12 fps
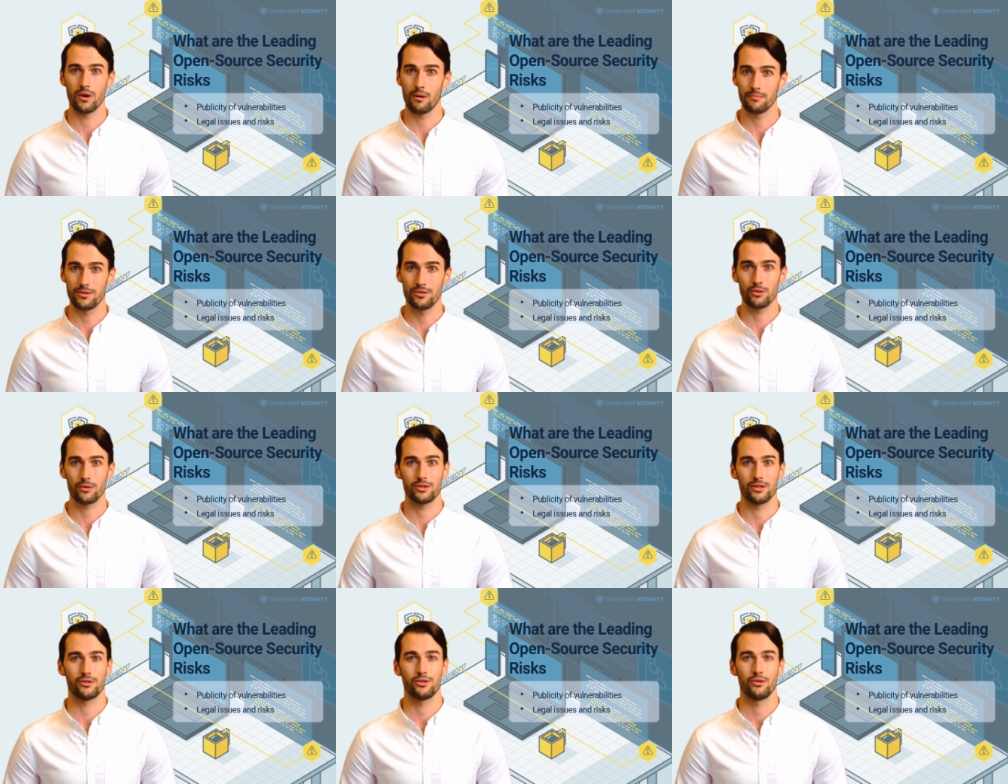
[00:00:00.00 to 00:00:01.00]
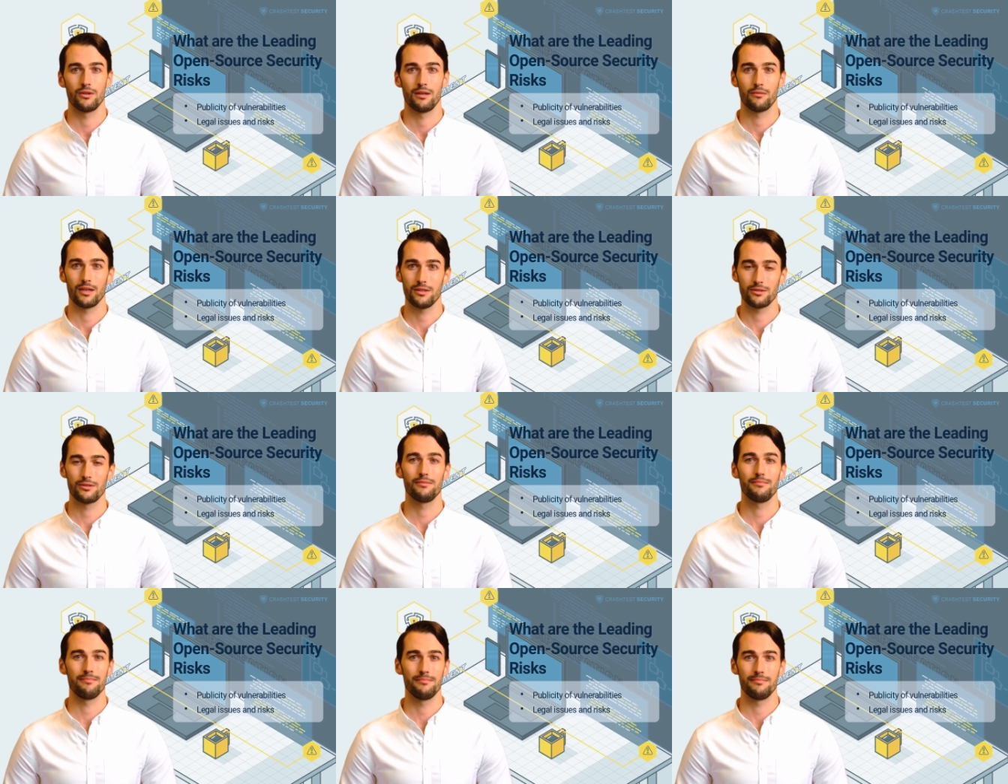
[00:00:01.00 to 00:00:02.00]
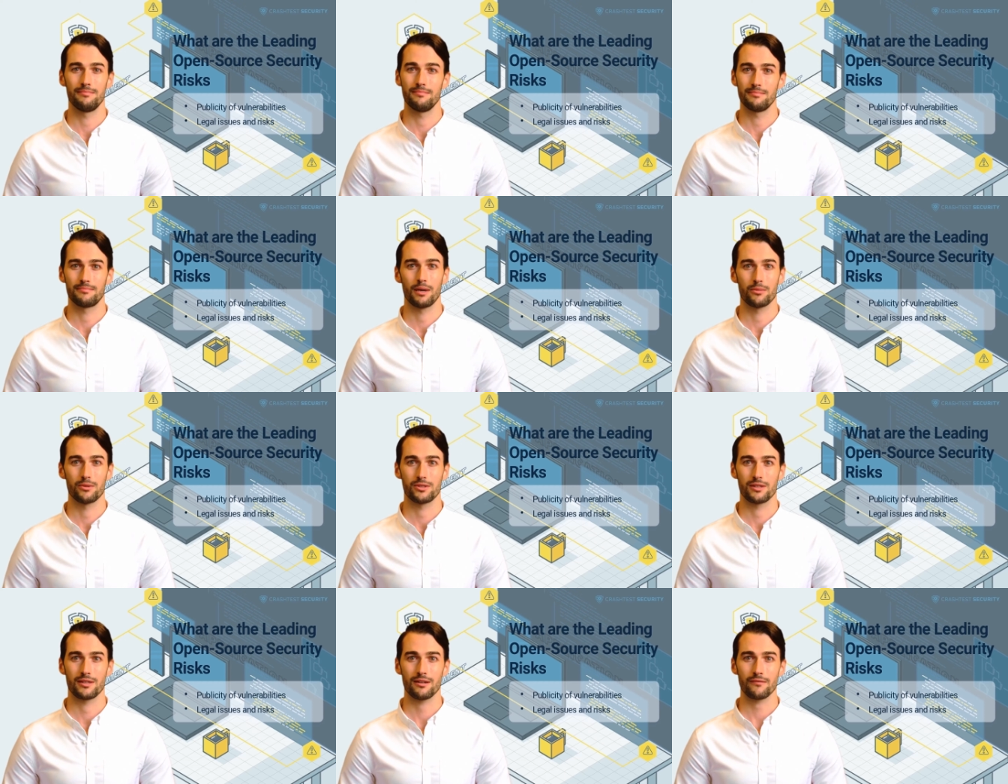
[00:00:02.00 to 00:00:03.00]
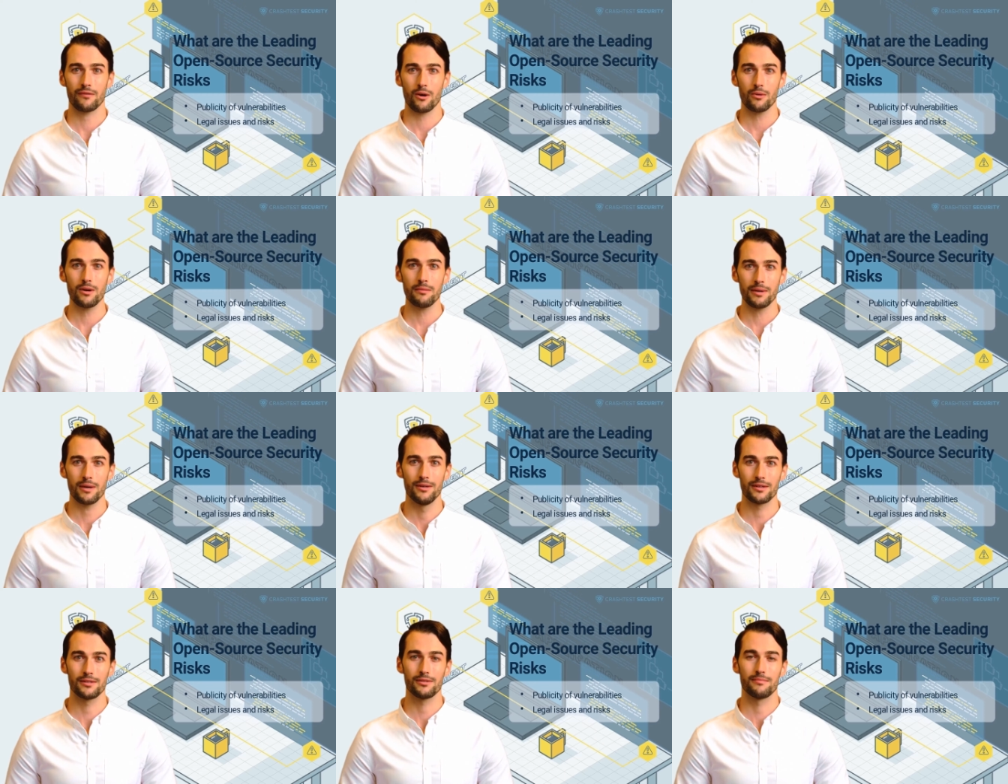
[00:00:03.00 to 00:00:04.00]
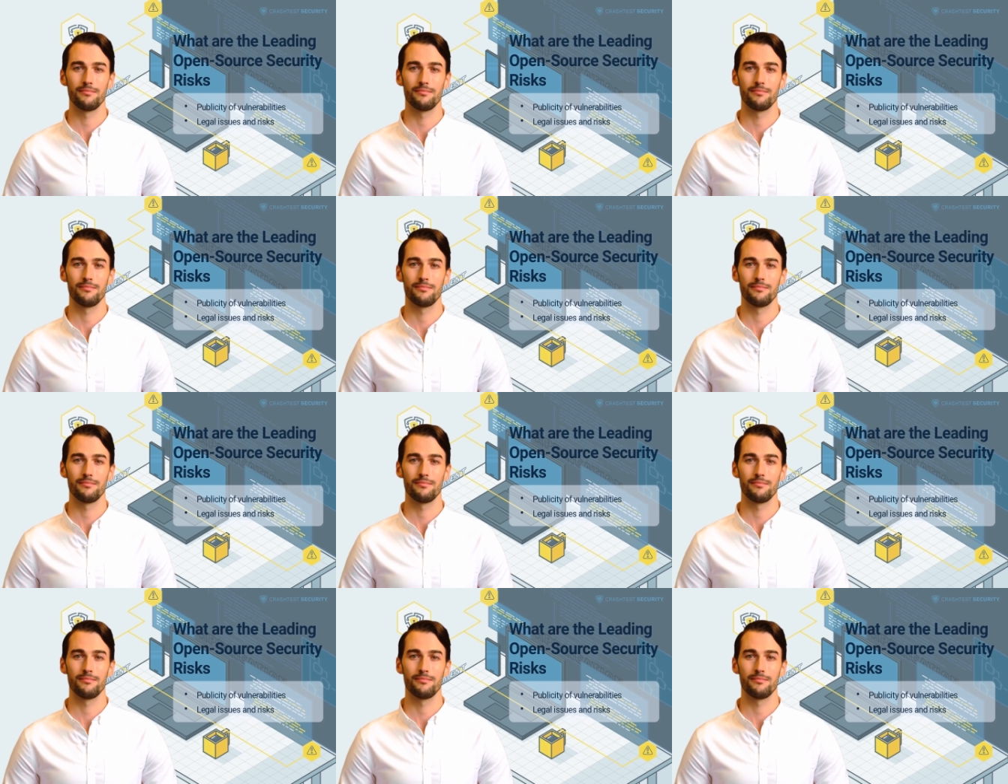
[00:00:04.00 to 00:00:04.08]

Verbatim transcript: open source security risks. Publicity of vulnerabilities.